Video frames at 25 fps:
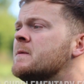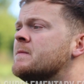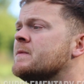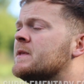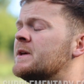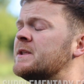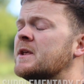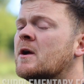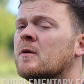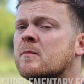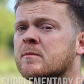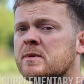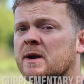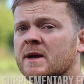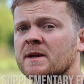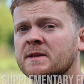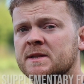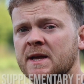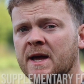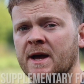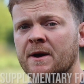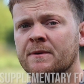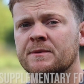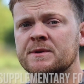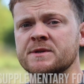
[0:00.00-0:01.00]
they don't
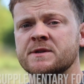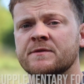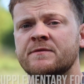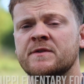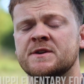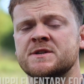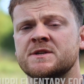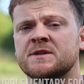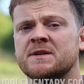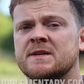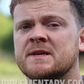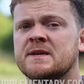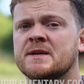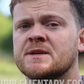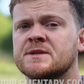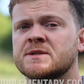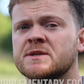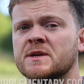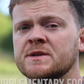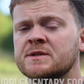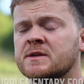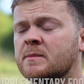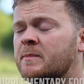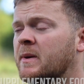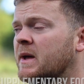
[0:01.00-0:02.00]
break down as efficiently
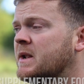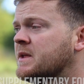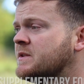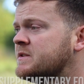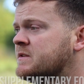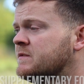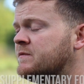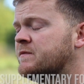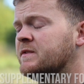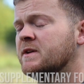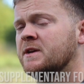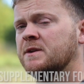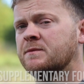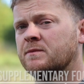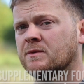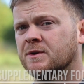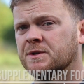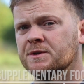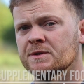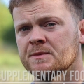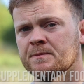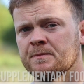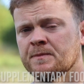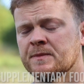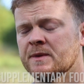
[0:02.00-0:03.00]
as a pelleted feed
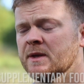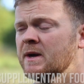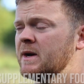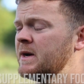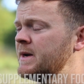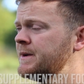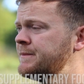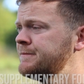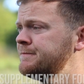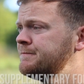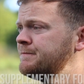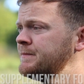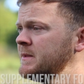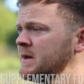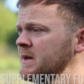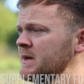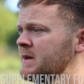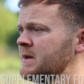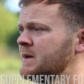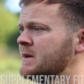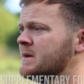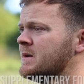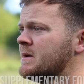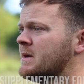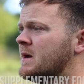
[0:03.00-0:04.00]
would. And
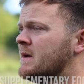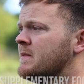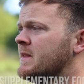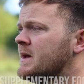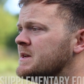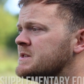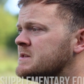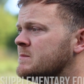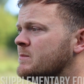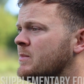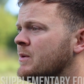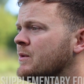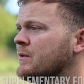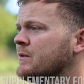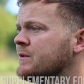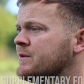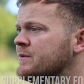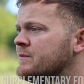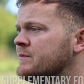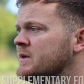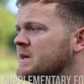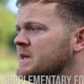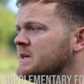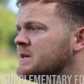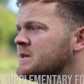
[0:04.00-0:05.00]
that's
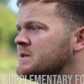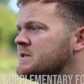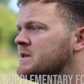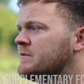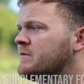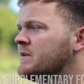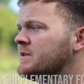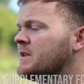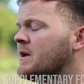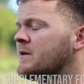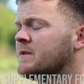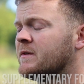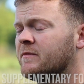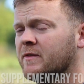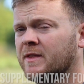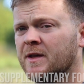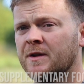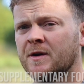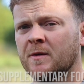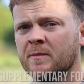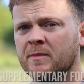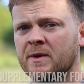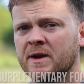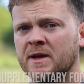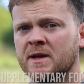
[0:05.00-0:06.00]
important really, because if
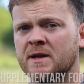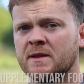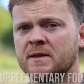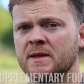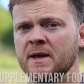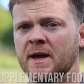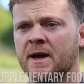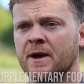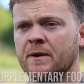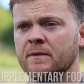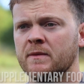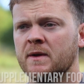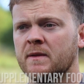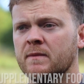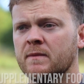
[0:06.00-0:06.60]
they're not breaking down,